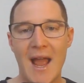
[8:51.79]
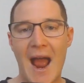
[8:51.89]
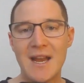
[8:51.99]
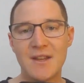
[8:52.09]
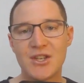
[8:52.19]

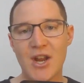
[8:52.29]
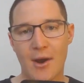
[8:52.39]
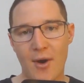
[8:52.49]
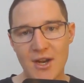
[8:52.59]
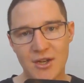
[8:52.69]
And in the
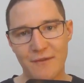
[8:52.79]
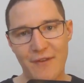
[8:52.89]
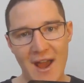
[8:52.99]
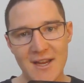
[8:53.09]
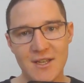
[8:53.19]
generation
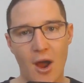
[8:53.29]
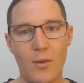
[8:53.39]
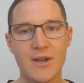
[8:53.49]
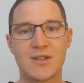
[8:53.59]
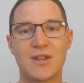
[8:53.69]
phase, I
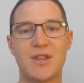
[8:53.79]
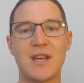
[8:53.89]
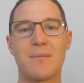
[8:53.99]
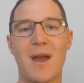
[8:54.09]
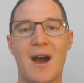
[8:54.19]
want us to
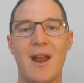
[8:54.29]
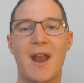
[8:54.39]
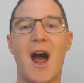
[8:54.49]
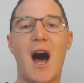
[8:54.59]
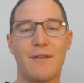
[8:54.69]
think about
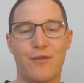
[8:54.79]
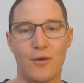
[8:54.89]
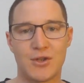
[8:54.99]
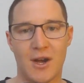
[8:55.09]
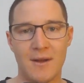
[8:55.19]
an art
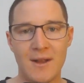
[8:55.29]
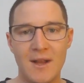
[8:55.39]
forger.